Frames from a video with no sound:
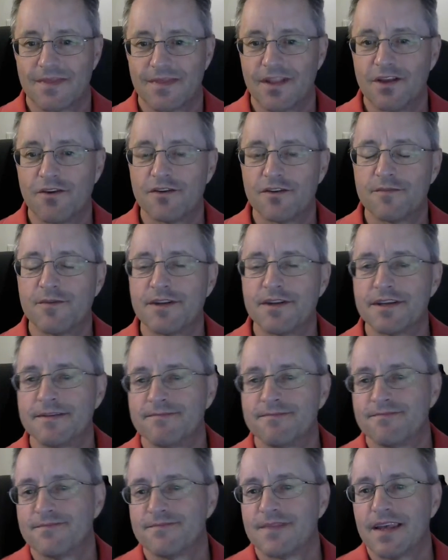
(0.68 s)
Hello,
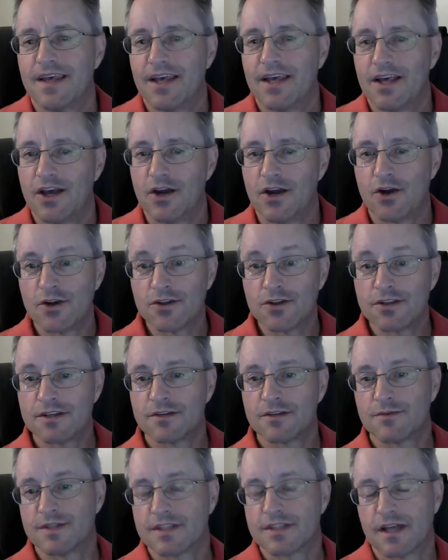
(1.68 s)
everybody.
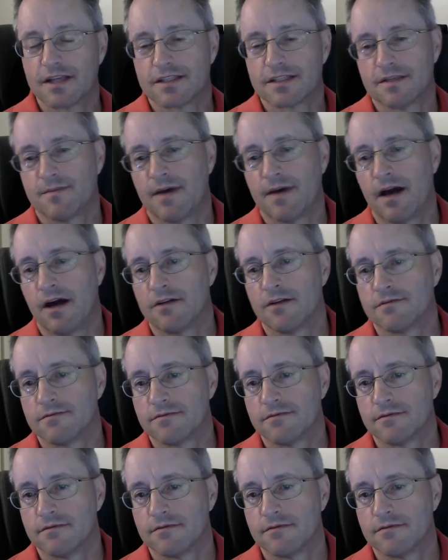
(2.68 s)
Earlier, we talked about